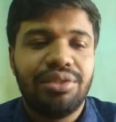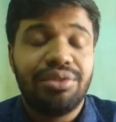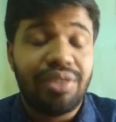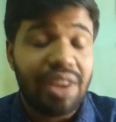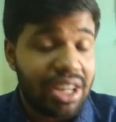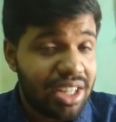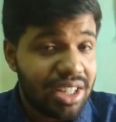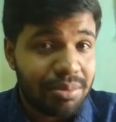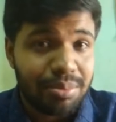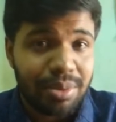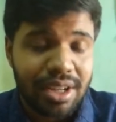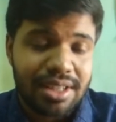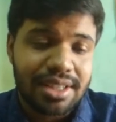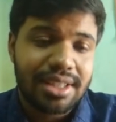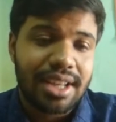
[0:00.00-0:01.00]
very
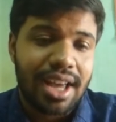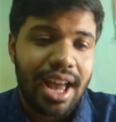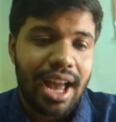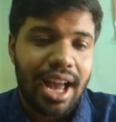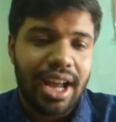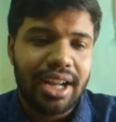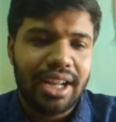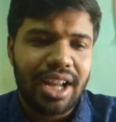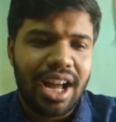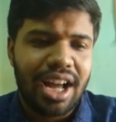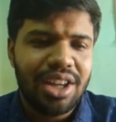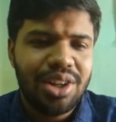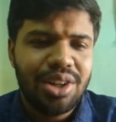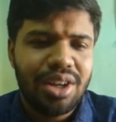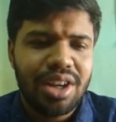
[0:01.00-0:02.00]
depressed, and
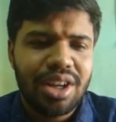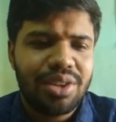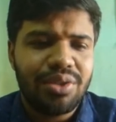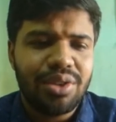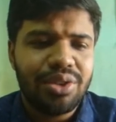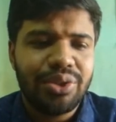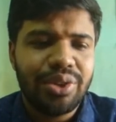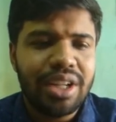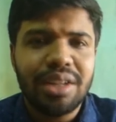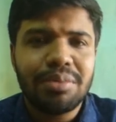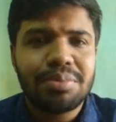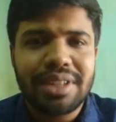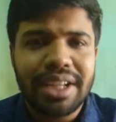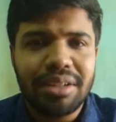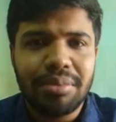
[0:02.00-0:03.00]
it really
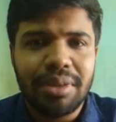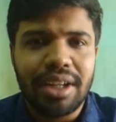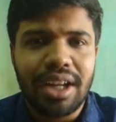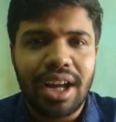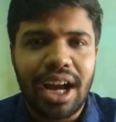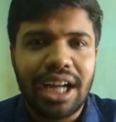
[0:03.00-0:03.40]
upset me.